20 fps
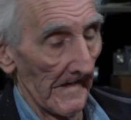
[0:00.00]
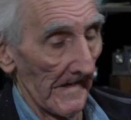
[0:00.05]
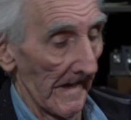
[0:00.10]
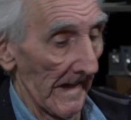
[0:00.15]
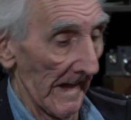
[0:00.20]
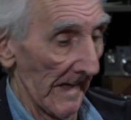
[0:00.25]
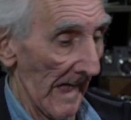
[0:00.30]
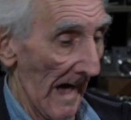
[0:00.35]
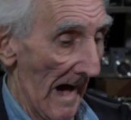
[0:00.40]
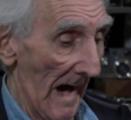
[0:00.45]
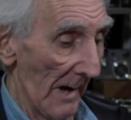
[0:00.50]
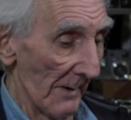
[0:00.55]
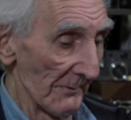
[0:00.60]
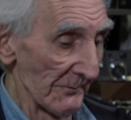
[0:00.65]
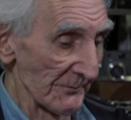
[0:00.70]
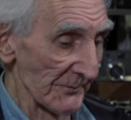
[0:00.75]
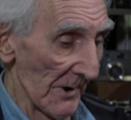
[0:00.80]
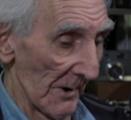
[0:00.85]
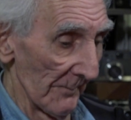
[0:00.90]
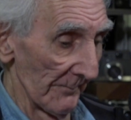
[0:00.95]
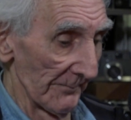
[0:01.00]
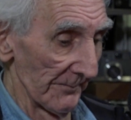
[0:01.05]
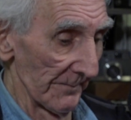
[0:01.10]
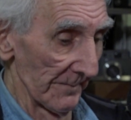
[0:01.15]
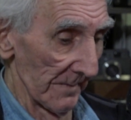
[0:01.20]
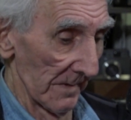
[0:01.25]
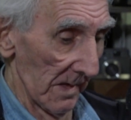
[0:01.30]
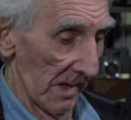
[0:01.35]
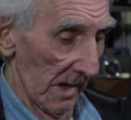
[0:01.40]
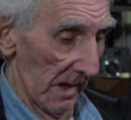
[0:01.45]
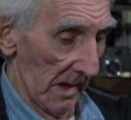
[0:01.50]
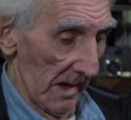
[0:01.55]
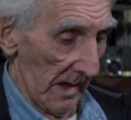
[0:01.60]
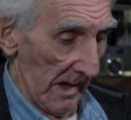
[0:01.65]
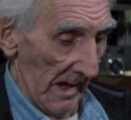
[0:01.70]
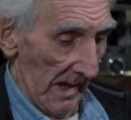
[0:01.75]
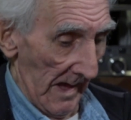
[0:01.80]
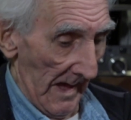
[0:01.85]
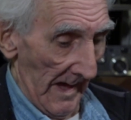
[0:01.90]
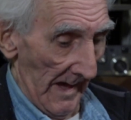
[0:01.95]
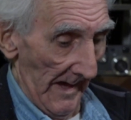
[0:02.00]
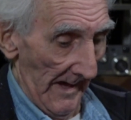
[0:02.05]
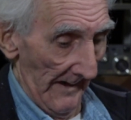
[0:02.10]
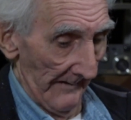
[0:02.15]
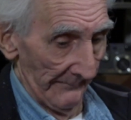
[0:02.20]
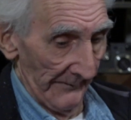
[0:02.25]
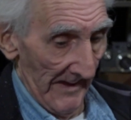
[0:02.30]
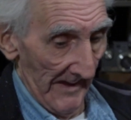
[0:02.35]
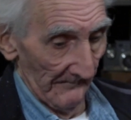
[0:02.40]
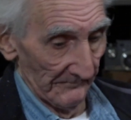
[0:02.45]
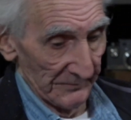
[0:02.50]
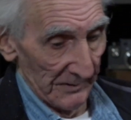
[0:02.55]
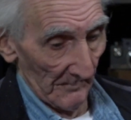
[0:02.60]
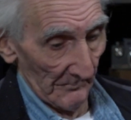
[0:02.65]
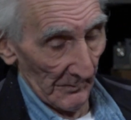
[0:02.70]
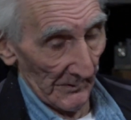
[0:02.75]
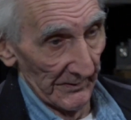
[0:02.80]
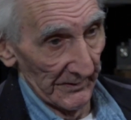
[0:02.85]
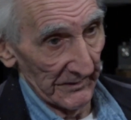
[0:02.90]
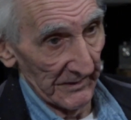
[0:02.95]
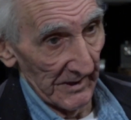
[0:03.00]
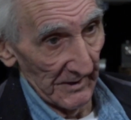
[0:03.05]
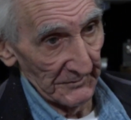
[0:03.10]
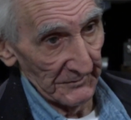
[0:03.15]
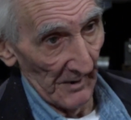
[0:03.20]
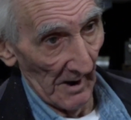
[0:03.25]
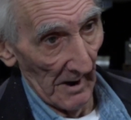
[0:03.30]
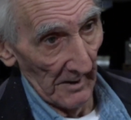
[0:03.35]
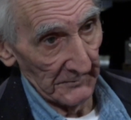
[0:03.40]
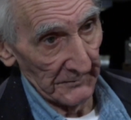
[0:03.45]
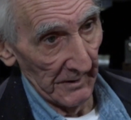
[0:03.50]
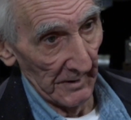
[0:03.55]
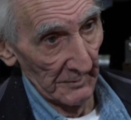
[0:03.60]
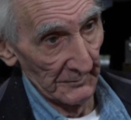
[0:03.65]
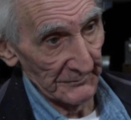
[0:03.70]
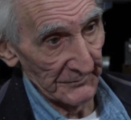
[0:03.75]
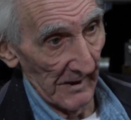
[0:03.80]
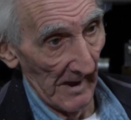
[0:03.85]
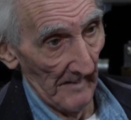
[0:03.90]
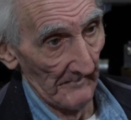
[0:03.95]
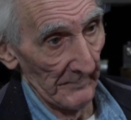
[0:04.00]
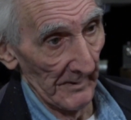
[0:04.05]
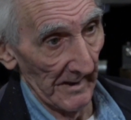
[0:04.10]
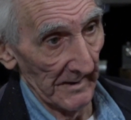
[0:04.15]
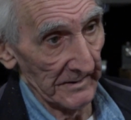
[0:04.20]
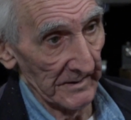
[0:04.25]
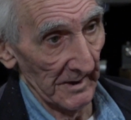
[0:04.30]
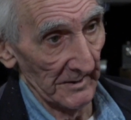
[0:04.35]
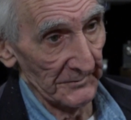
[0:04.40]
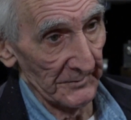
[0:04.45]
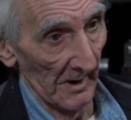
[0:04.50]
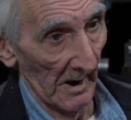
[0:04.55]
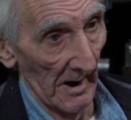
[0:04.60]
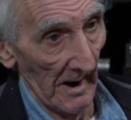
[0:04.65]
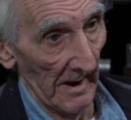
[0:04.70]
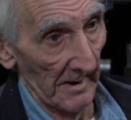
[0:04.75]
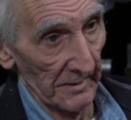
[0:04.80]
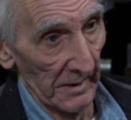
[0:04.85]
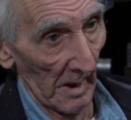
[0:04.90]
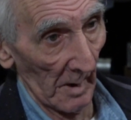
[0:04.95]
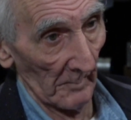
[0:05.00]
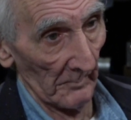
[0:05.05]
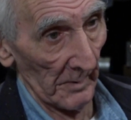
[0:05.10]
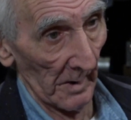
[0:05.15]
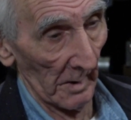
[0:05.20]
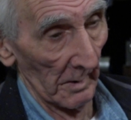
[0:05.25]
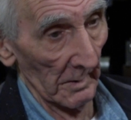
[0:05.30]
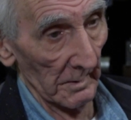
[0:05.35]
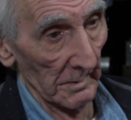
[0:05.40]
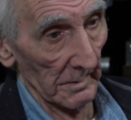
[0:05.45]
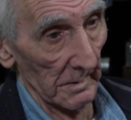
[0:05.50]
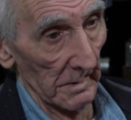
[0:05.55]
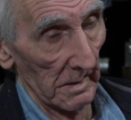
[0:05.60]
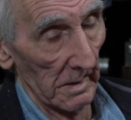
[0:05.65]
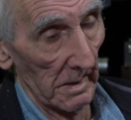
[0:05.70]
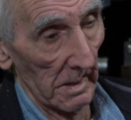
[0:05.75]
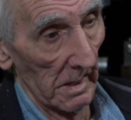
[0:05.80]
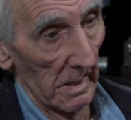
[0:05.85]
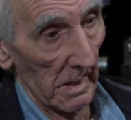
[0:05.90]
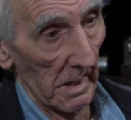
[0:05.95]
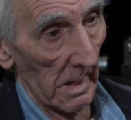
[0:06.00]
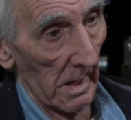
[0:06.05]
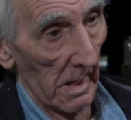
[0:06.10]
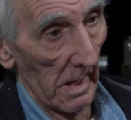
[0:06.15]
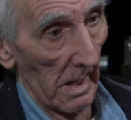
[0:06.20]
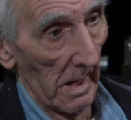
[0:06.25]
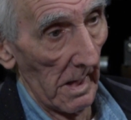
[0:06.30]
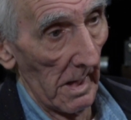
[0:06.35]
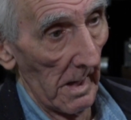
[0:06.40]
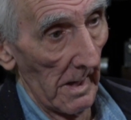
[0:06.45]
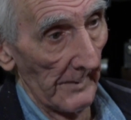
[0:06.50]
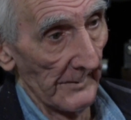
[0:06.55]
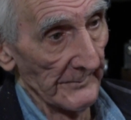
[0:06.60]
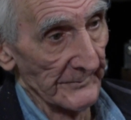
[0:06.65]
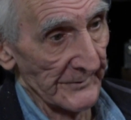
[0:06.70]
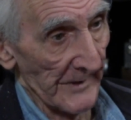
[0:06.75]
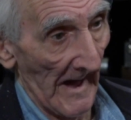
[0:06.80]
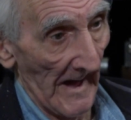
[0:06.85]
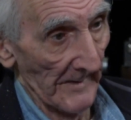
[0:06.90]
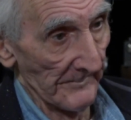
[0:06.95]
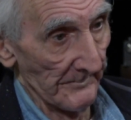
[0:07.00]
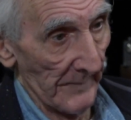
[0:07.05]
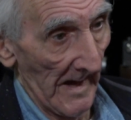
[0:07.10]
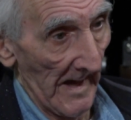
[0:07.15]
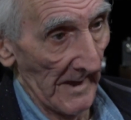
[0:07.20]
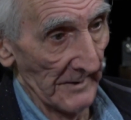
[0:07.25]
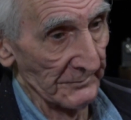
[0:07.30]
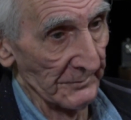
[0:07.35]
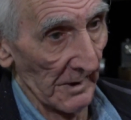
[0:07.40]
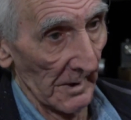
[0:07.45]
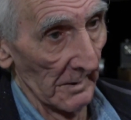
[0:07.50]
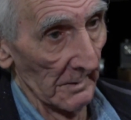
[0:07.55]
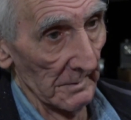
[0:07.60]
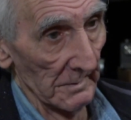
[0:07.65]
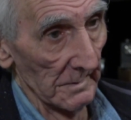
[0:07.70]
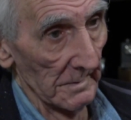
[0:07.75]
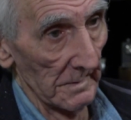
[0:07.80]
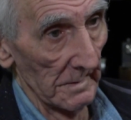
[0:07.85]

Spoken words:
And I also have helped them with a guitar too, so I play guitar and dobro, side banjo.